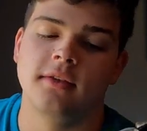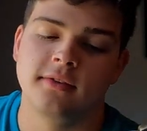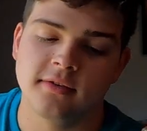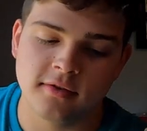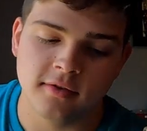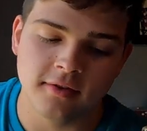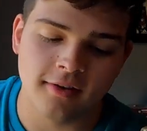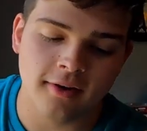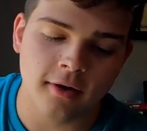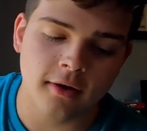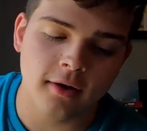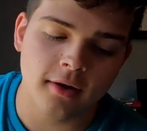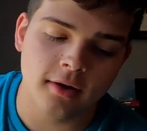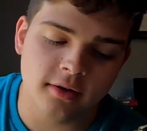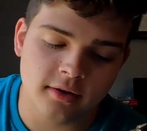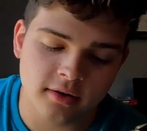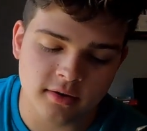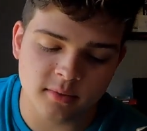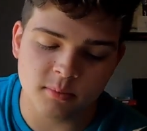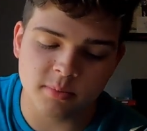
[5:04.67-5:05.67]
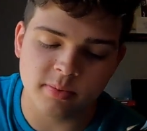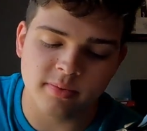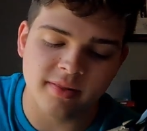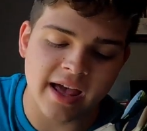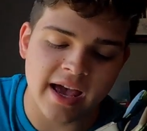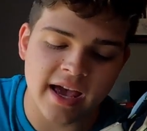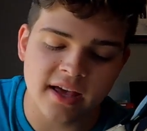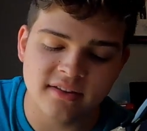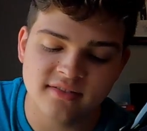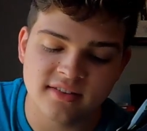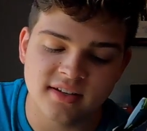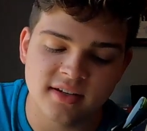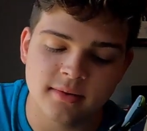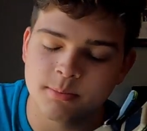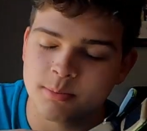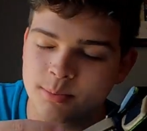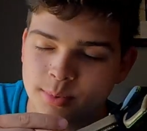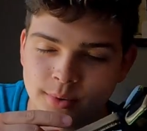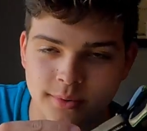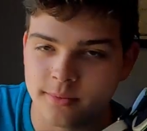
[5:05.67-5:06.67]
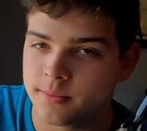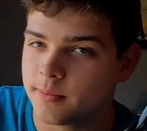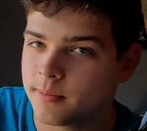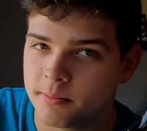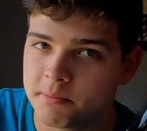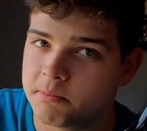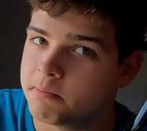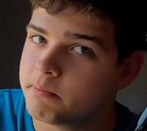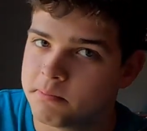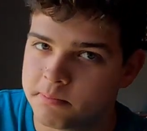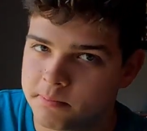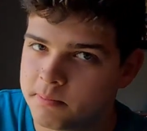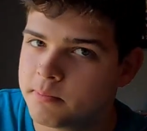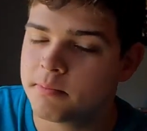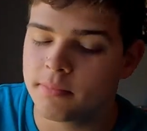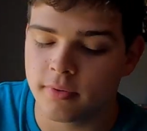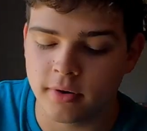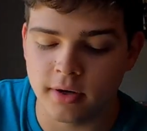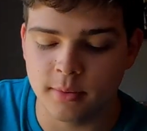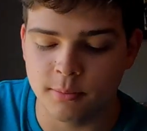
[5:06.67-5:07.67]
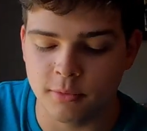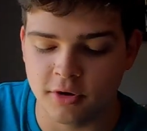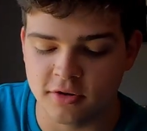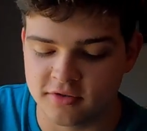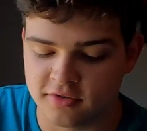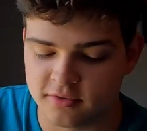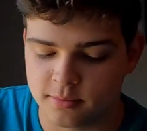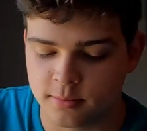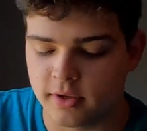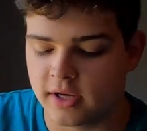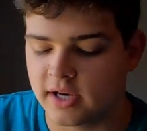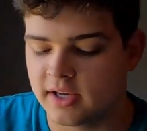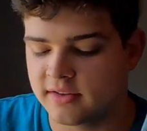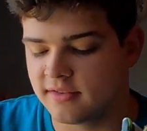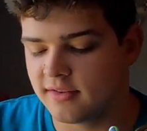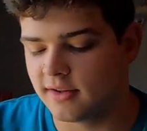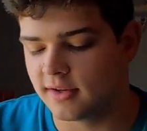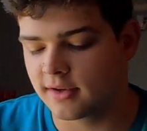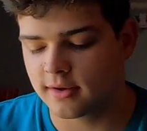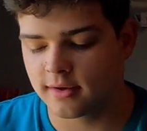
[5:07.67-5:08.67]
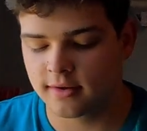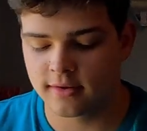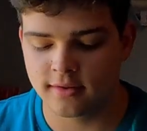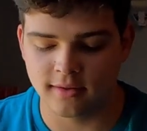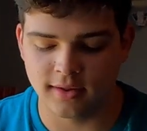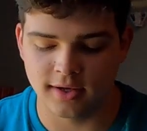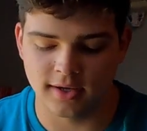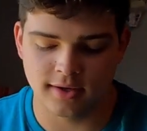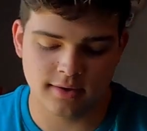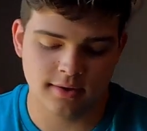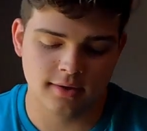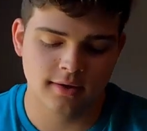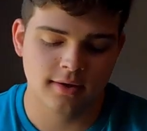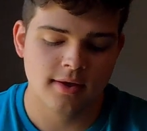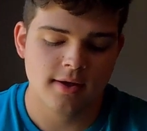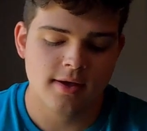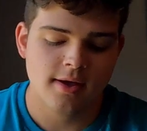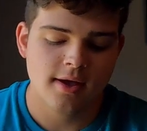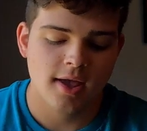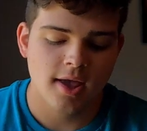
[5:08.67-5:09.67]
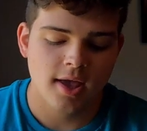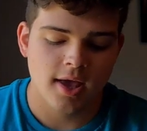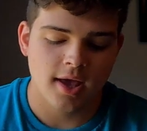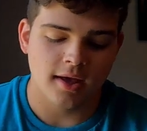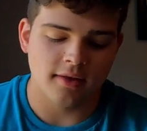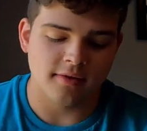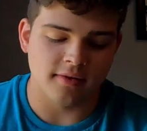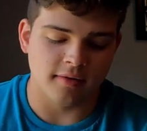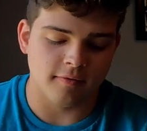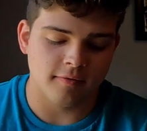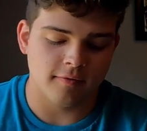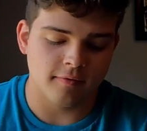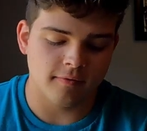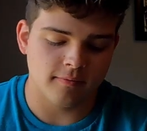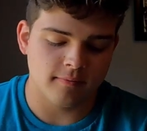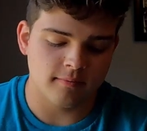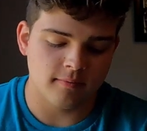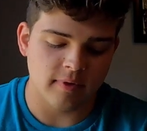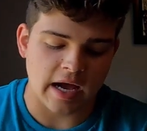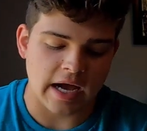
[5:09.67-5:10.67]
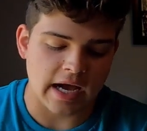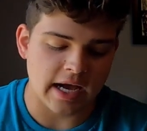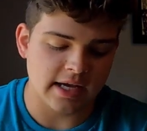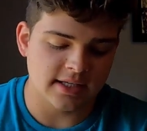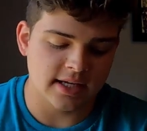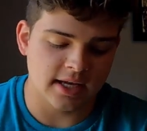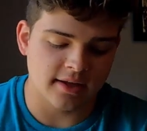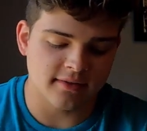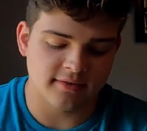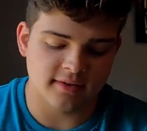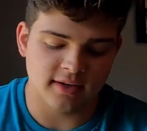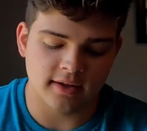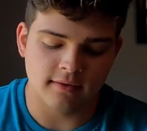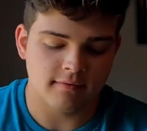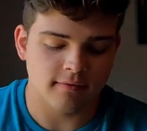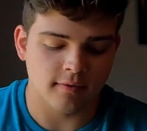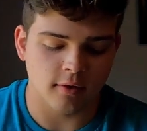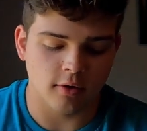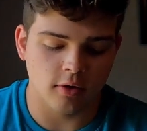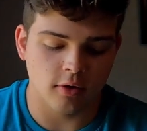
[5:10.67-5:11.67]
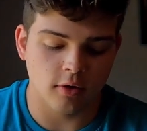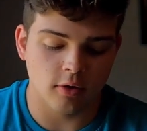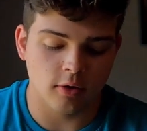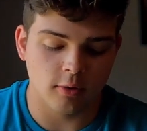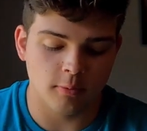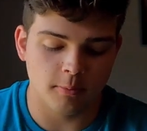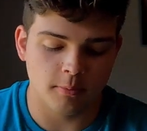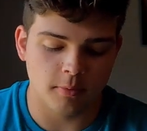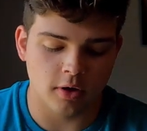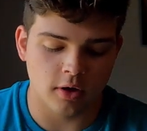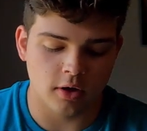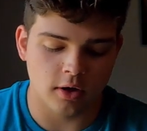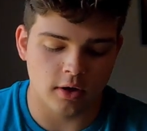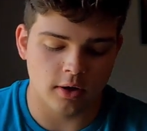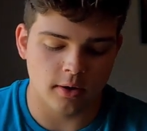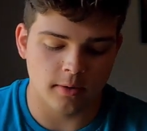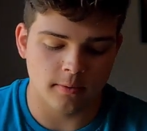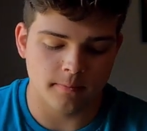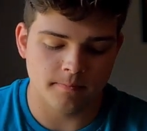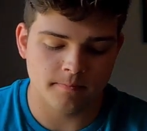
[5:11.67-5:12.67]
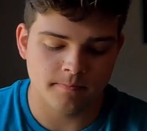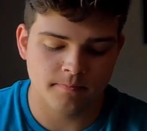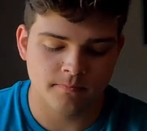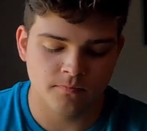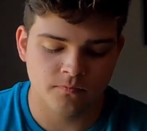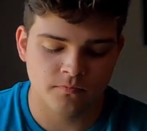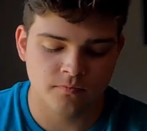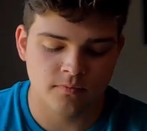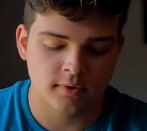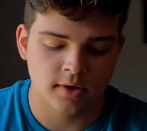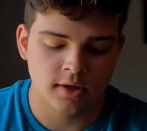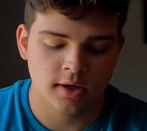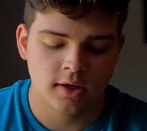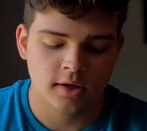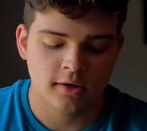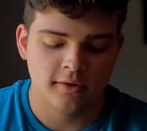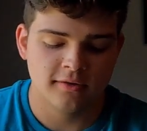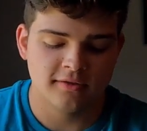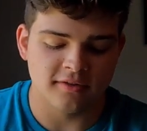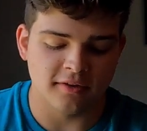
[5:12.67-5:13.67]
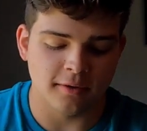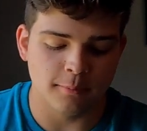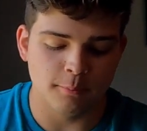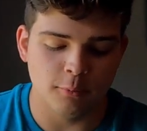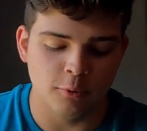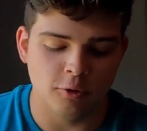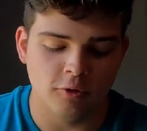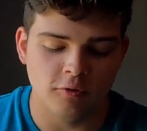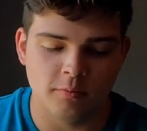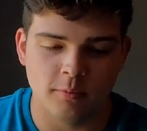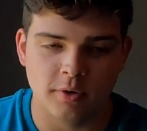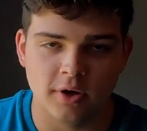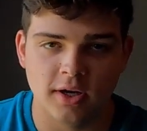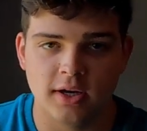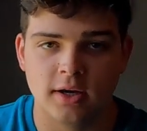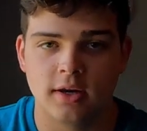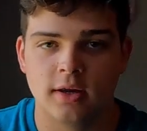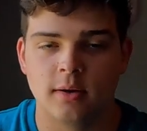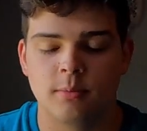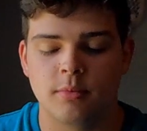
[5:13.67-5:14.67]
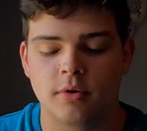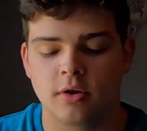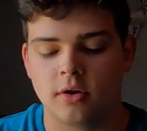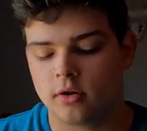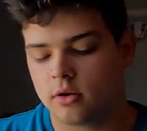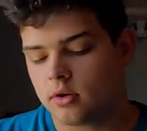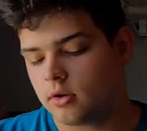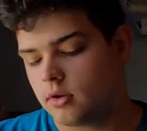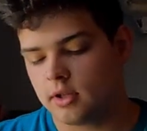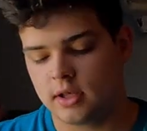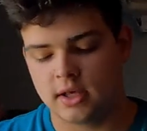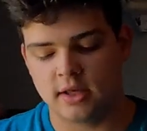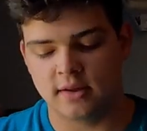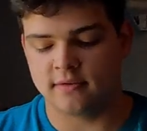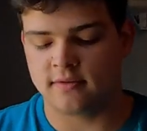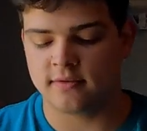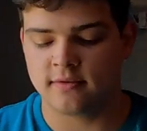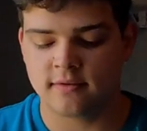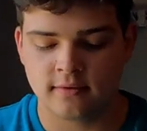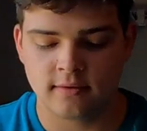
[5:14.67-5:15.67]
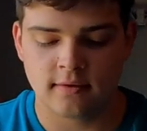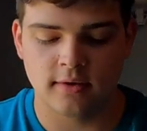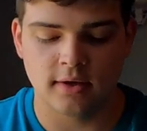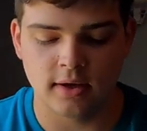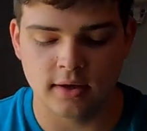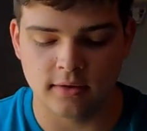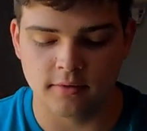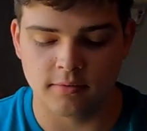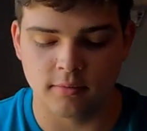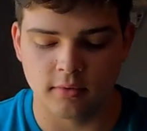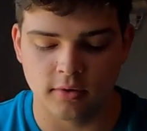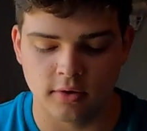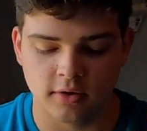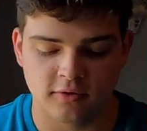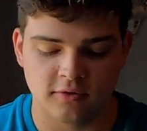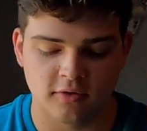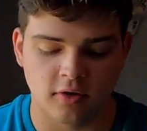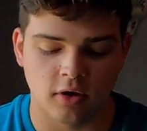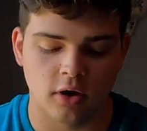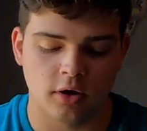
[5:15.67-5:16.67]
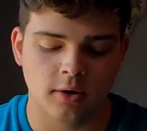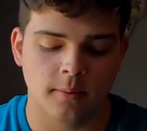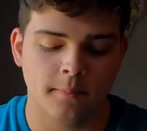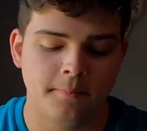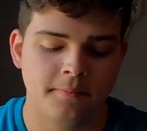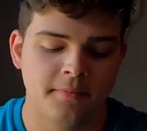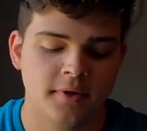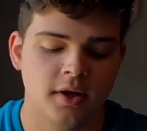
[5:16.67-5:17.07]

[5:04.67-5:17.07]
It's not plastic, but pretty much is plastic. Like, it's a high density foam, some movement in it, but it's really strong.